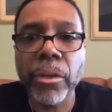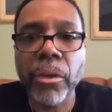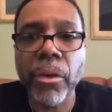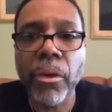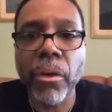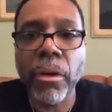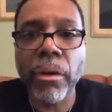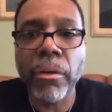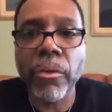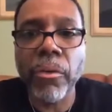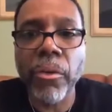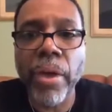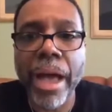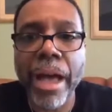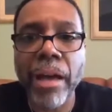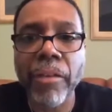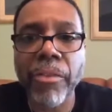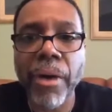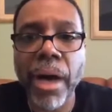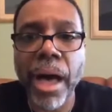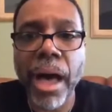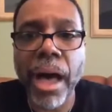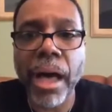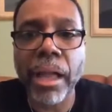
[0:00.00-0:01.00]
Lord.
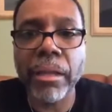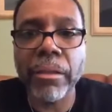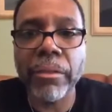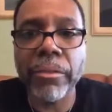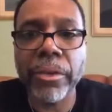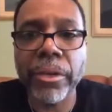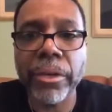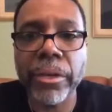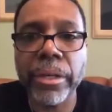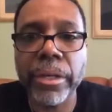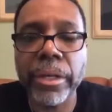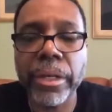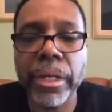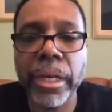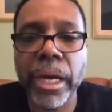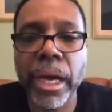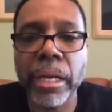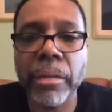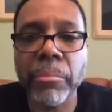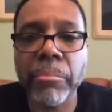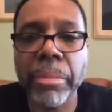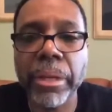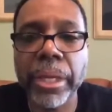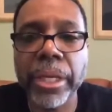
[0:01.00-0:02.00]
Ralph Oliver,
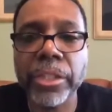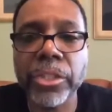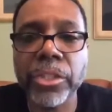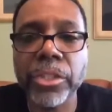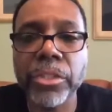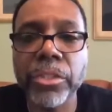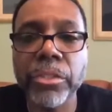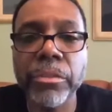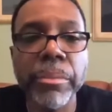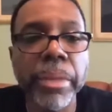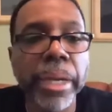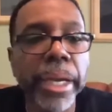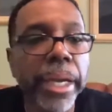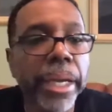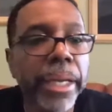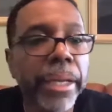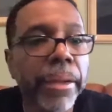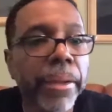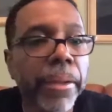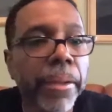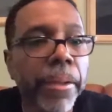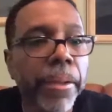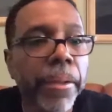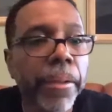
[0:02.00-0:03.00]
God bless you,
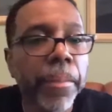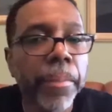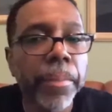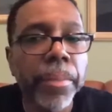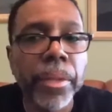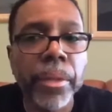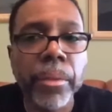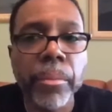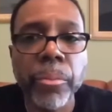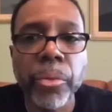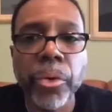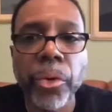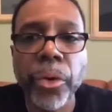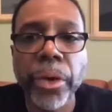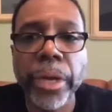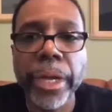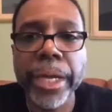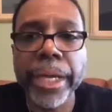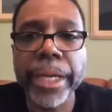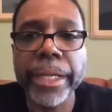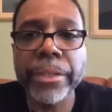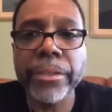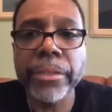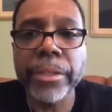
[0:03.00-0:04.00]
man.
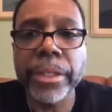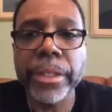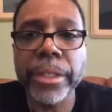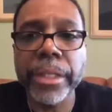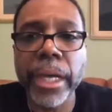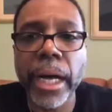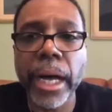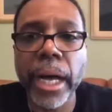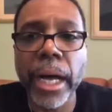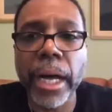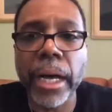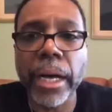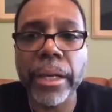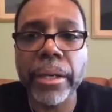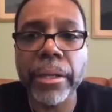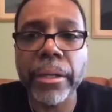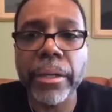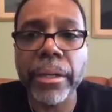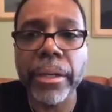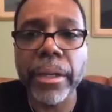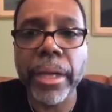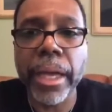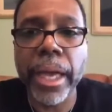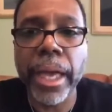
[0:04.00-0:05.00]
Praise God.
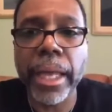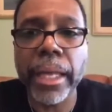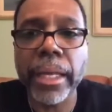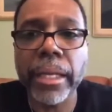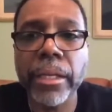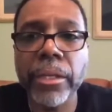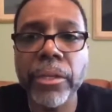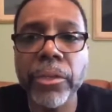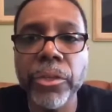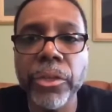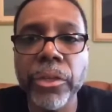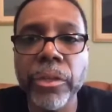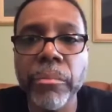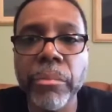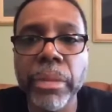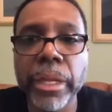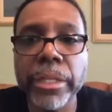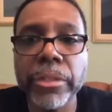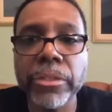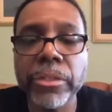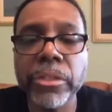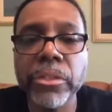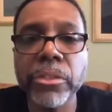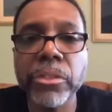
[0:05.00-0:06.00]
Hallelujah.
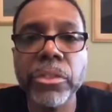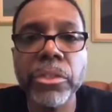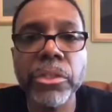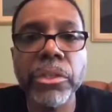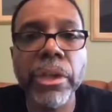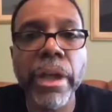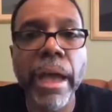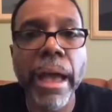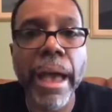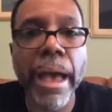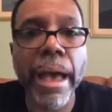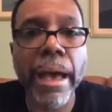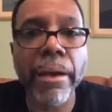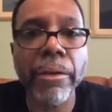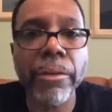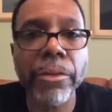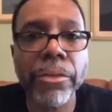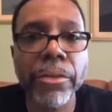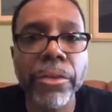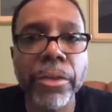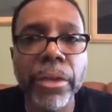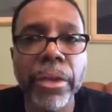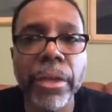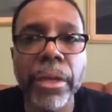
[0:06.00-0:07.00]
Blessings to your
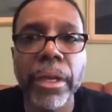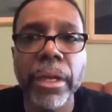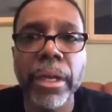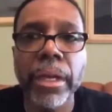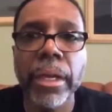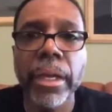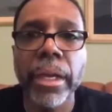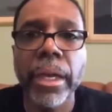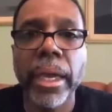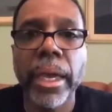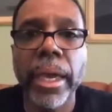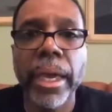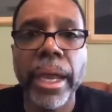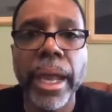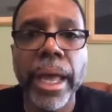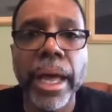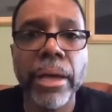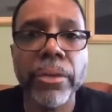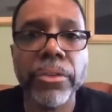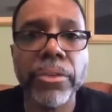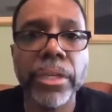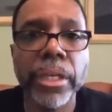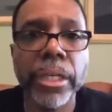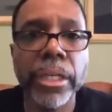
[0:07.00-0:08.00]
house. And
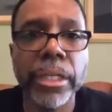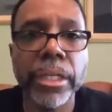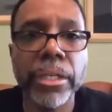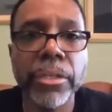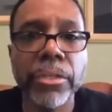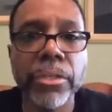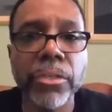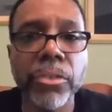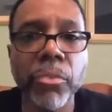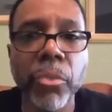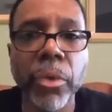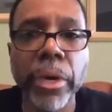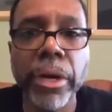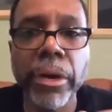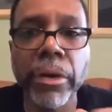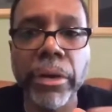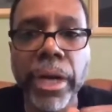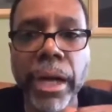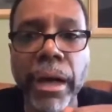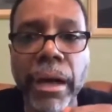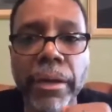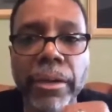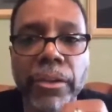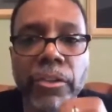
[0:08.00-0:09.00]
I'll say this as well
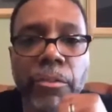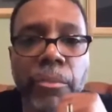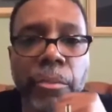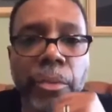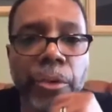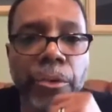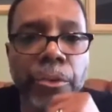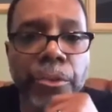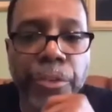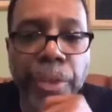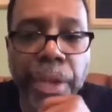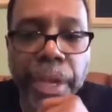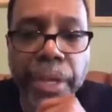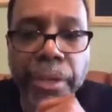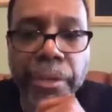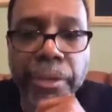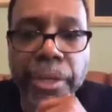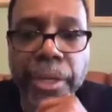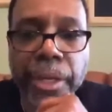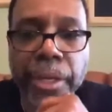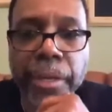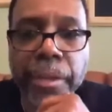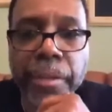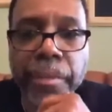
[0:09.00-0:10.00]
God is
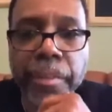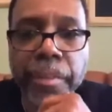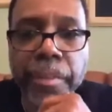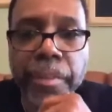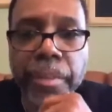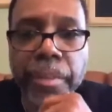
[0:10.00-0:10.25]
perfecting